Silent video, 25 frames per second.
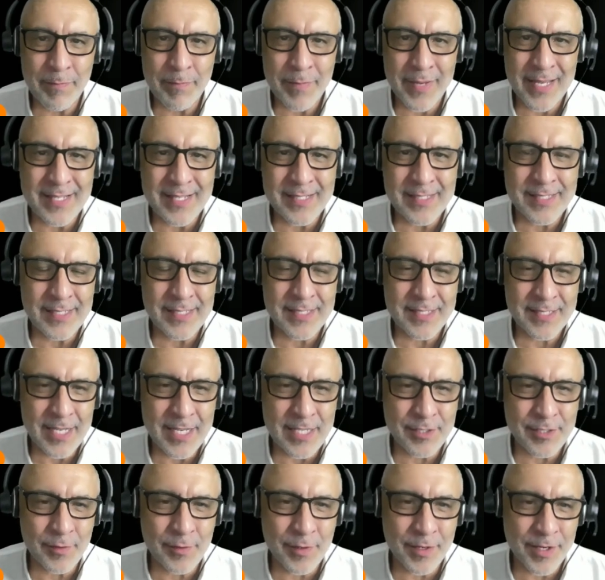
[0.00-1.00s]
being
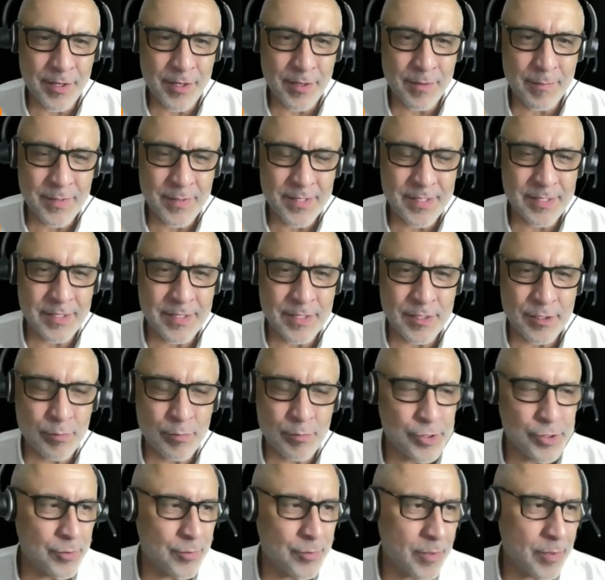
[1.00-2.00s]
successful in your business.
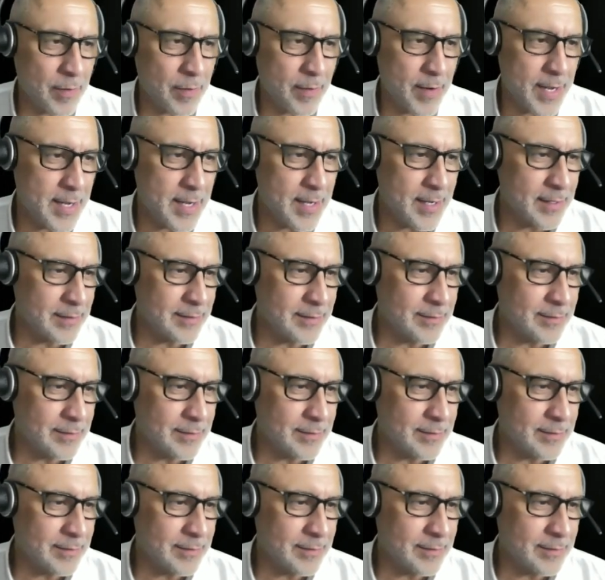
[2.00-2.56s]
Would you agree?